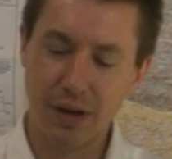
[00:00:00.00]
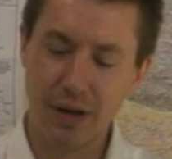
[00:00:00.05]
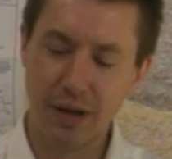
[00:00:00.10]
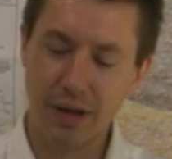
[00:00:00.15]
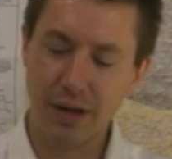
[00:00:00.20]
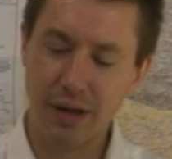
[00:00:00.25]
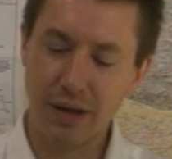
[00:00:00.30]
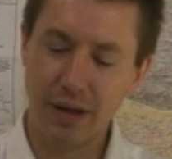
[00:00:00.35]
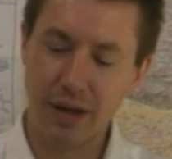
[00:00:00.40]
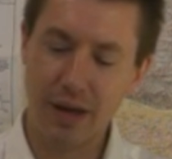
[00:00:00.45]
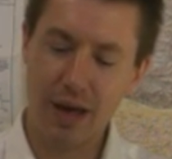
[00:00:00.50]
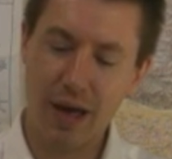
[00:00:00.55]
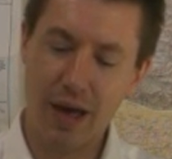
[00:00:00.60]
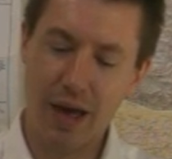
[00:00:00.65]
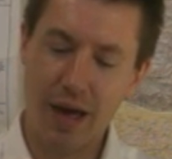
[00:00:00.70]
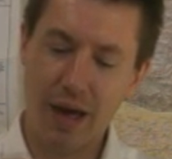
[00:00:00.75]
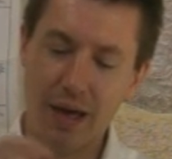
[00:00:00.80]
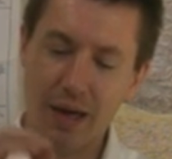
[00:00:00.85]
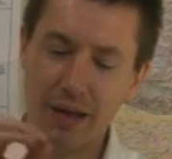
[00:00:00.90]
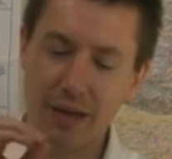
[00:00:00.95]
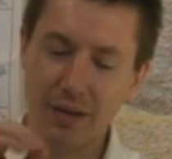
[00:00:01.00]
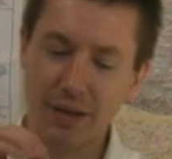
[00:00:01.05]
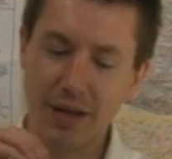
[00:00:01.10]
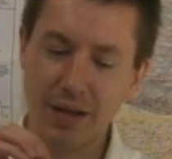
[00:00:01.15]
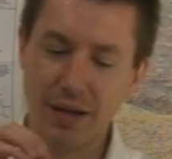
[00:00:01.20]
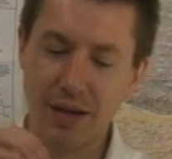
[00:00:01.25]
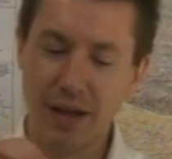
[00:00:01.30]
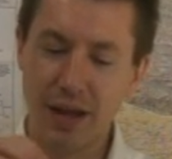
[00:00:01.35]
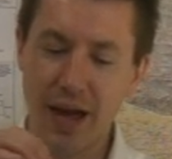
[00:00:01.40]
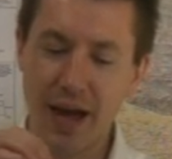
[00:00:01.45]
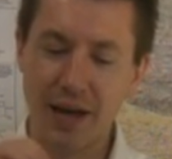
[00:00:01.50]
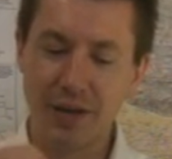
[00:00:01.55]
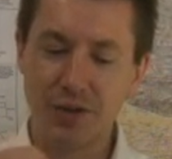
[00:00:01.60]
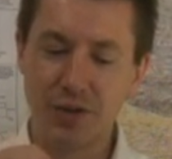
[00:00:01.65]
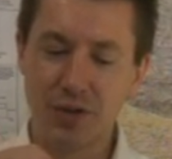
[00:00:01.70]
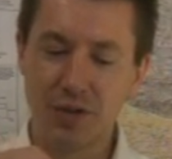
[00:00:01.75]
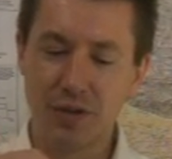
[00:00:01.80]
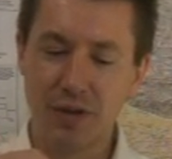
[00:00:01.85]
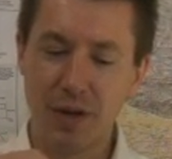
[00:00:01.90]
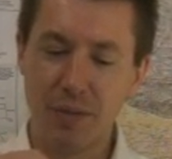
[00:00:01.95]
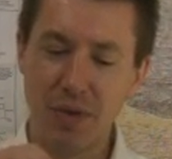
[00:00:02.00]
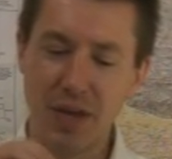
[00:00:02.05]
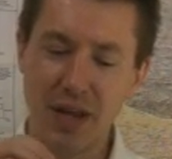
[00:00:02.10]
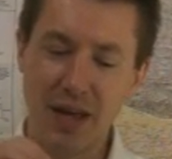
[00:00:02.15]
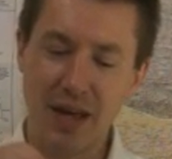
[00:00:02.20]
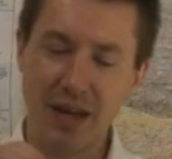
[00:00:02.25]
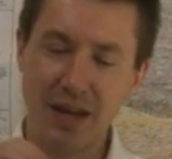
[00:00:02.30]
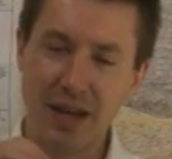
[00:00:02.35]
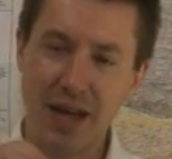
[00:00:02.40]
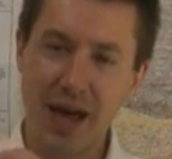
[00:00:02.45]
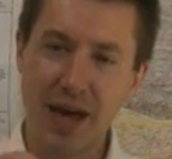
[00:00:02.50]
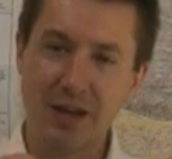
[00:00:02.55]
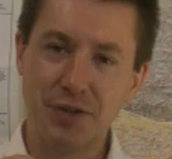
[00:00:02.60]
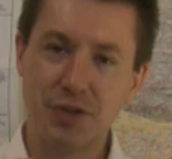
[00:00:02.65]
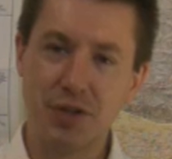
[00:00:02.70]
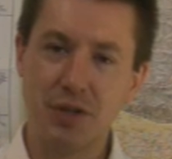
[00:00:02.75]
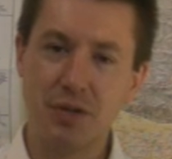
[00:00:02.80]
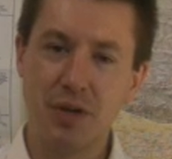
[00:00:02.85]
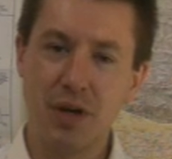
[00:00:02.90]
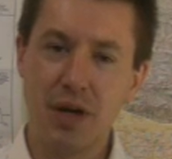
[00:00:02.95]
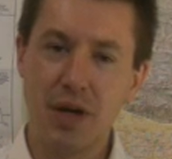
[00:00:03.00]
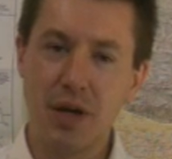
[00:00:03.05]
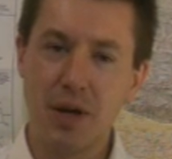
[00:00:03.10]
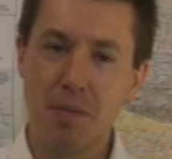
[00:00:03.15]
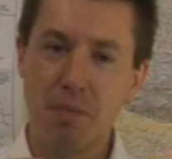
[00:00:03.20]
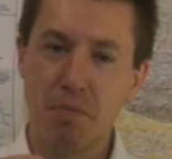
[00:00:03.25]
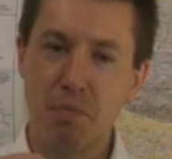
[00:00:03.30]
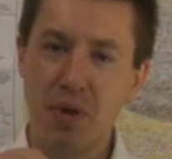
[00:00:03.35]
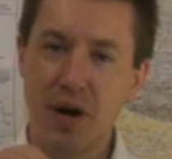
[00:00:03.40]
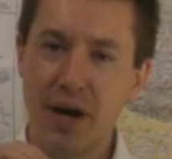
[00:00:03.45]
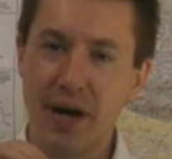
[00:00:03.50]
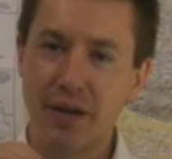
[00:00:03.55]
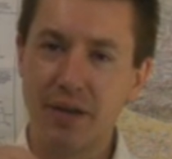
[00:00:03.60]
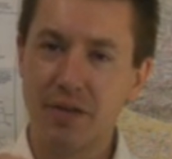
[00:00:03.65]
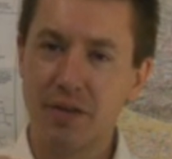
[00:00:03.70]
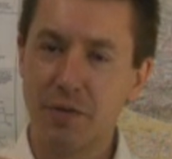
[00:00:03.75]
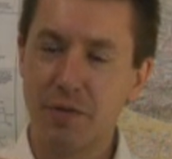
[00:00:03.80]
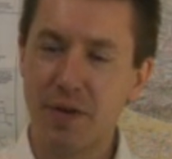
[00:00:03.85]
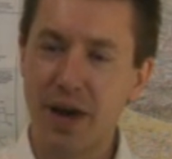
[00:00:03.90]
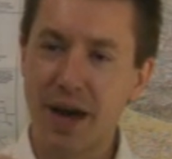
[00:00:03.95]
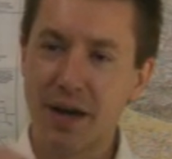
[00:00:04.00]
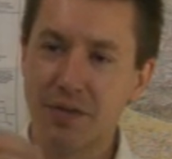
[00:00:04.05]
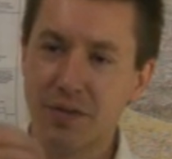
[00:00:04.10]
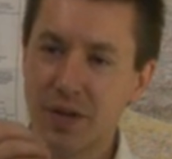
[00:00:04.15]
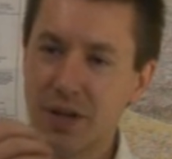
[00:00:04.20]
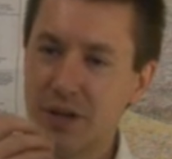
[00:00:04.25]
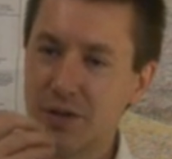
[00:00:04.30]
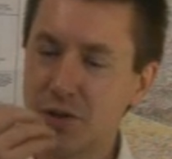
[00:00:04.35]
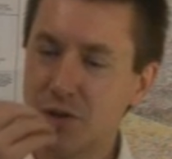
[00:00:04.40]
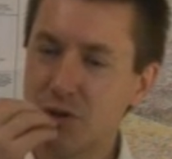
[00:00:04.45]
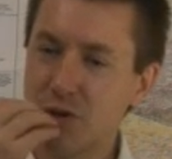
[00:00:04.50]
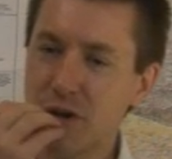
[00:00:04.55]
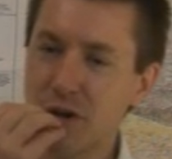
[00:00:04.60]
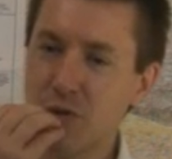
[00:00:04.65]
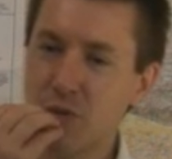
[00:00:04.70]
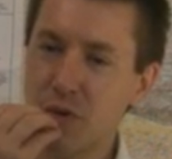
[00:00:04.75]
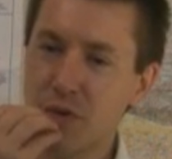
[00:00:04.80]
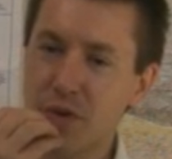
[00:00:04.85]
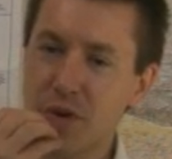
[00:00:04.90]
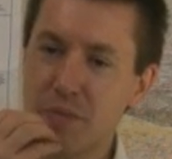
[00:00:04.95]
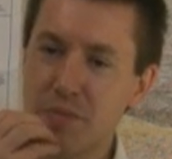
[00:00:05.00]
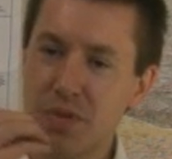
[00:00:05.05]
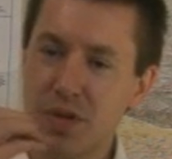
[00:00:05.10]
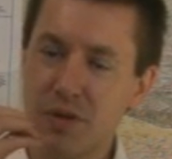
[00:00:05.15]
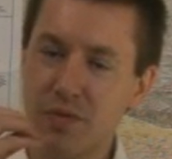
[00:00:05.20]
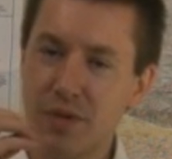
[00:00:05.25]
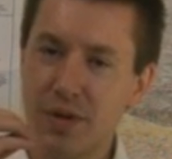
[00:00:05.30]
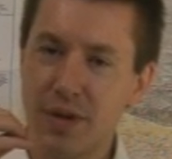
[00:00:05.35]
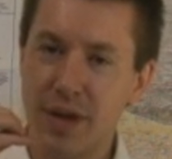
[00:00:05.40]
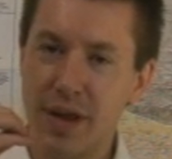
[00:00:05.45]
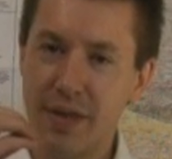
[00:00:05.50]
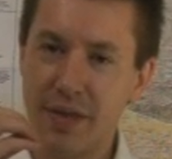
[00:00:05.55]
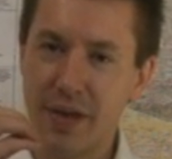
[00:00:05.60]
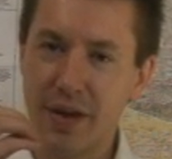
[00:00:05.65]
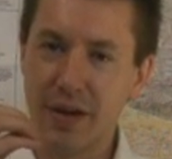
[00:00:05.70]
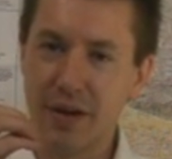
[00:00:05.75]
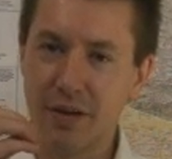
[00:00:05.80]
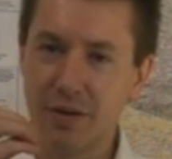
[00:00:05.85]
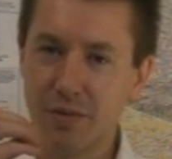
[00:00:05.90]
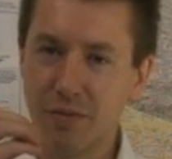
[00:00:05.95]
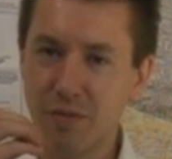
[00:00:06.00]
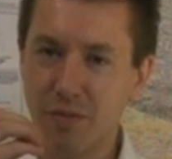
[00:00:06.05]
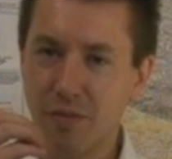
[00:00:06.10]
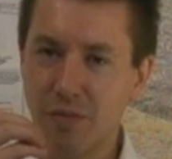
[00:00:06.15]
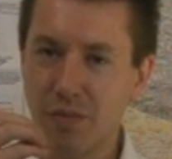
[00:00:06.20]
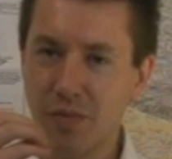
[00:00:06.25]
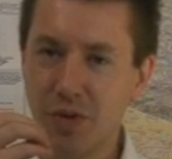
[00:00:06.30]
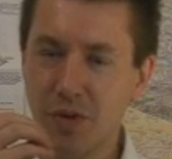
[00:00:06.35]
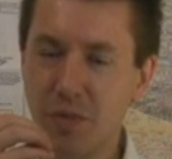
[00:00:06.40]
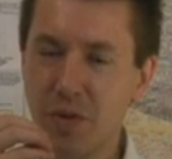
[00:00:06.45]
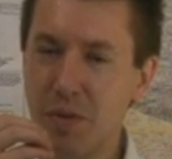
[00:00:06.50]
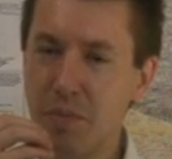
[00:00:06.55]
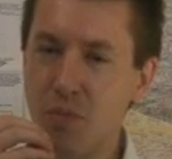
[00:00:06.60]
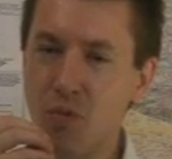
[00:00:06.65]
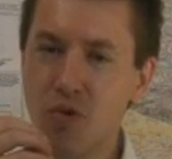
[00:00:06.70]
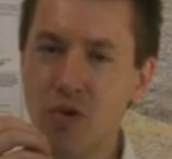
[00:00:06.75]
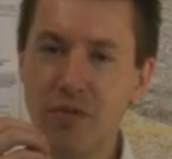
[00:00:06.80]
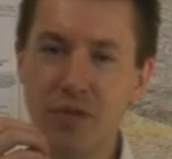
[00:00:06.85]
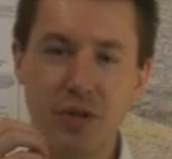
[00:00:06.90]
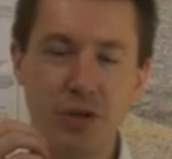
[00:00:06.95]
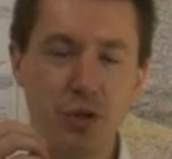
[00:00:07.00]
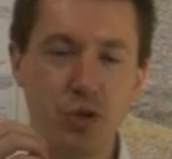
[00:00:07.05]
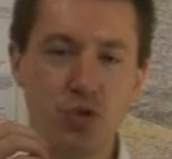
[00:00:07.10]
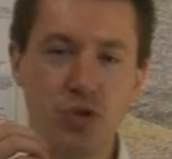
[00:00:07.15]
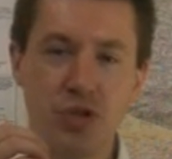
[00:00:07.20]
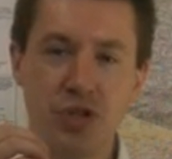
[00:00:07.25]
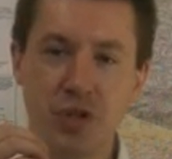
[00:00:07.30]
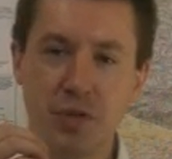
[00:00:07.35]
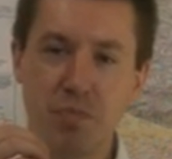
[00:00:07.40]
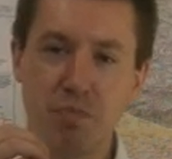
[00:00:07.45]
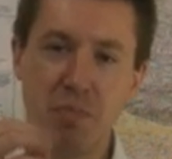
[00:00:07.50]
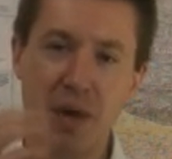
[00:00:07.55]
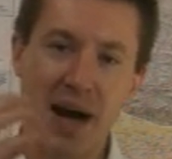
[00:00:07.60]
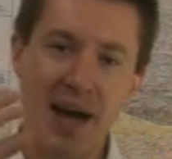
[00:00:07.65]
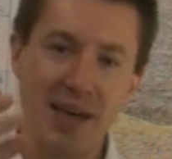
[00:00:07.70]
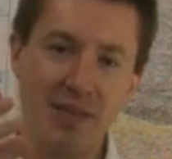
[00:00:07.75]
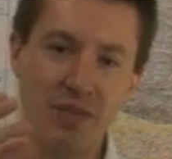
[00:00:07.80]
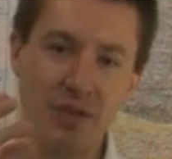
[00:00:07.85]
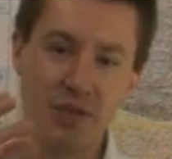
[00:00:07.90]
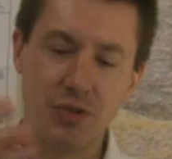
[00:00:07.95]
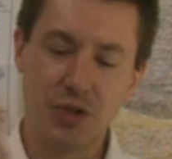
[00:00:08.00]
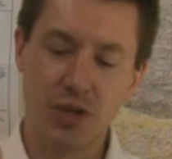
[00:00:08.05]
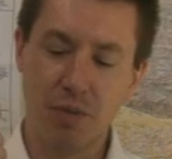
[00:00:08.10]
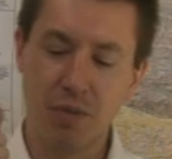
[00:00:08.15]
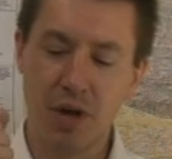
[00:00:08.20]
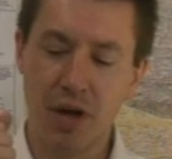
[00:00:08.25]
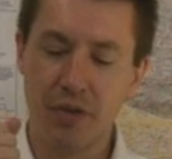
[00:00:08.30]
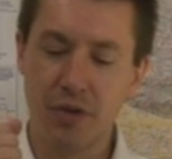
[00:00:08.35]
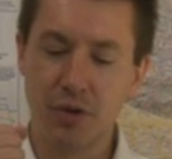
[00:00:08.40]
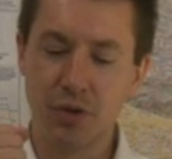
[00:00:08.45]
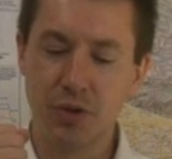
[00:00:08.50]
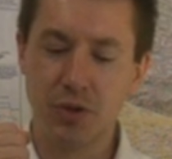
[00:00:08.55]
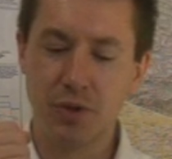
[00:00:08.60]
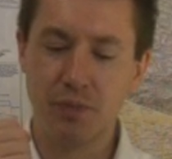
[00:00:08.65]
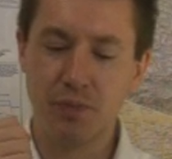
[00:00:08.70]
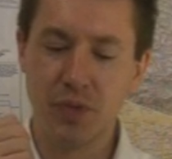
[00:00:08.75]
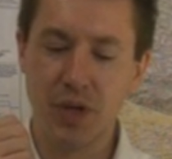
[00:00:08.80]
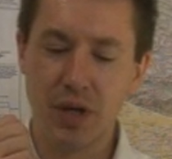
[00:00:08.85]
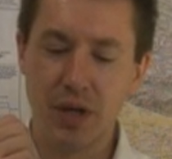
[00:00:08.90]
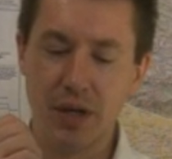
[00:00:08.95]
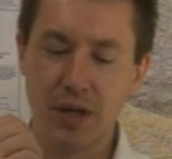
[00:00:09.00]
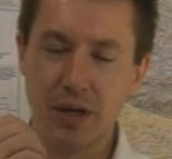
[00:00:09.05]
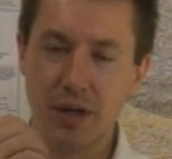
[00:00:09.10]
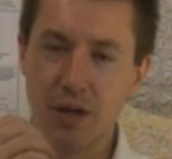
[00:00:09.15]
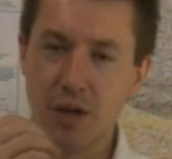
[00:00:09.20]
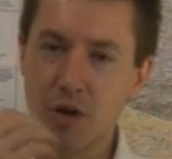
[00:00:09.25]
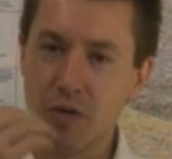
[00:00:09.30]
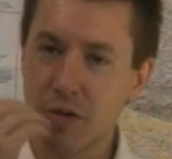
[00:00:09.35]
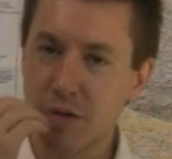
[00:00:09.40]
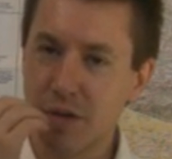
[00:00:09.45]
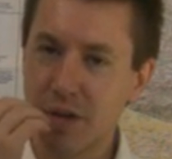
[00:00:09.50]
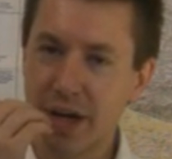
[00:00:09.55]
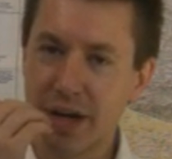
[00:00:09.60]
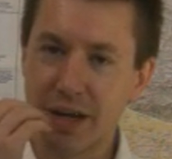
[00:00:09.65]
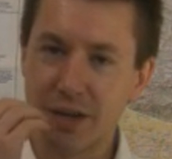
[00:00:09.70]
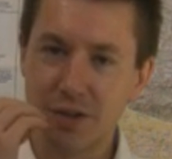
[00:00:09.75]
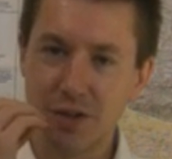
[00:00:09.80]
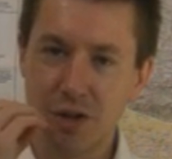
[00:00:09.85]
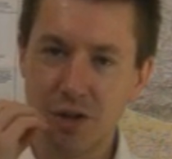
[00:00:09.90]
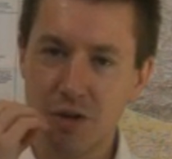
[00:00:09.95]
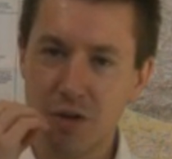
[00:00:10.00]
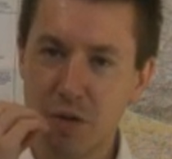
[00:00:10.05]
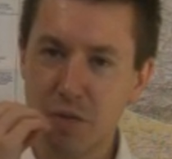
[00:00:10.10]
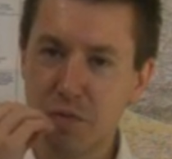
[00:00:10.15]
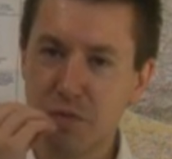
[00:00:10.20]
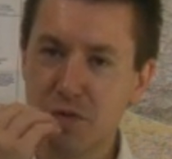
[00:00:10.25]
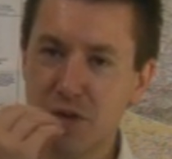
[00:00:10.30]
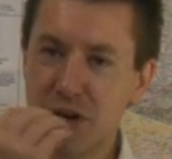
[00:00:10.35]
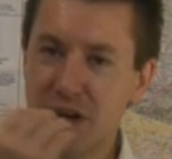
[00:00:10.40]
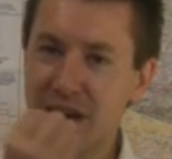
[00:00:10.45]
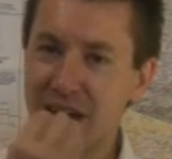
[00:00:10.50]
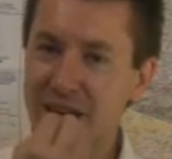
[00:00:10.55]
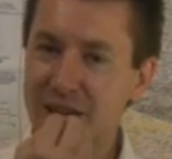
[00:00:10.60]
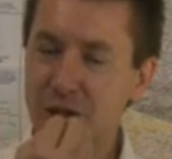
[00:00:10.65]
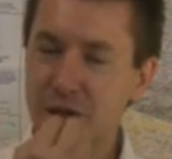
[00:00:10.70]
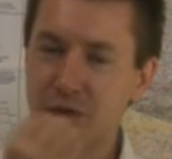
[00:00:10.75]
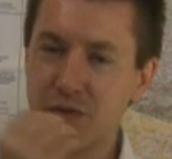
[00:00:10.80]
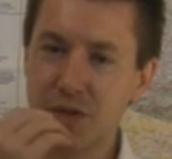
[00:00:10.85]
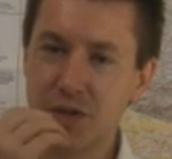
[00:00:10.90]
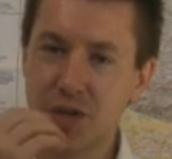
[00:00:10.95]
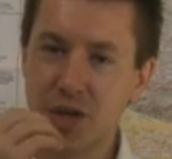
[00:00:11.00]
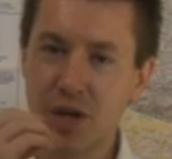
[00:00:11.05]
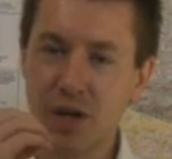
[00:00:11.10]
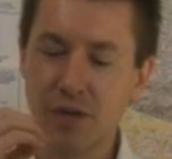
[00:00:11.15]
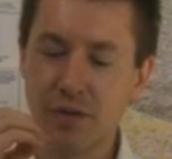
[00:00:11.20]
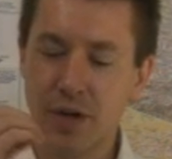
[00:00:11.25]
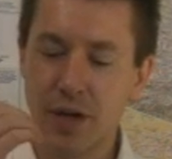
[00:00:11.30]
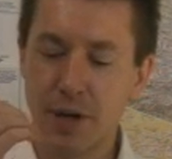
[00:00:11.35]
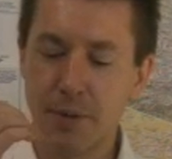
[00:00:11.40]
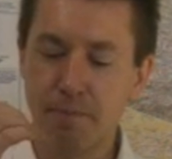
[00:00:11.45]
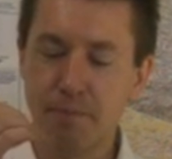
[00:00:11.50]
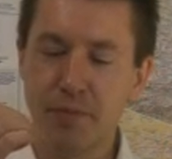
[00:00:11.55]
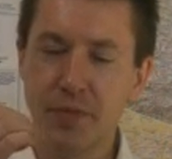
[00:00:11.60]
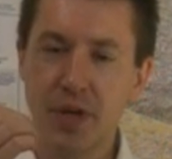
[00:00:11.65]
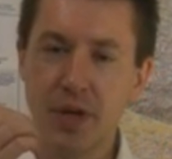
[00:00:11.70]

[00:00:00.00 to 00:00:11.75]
It didn't last. I mean, it lasted. But the fact that it started with a bit of a little bit more of an astringent bite than some others, like I said, along the front edge of the tongue there,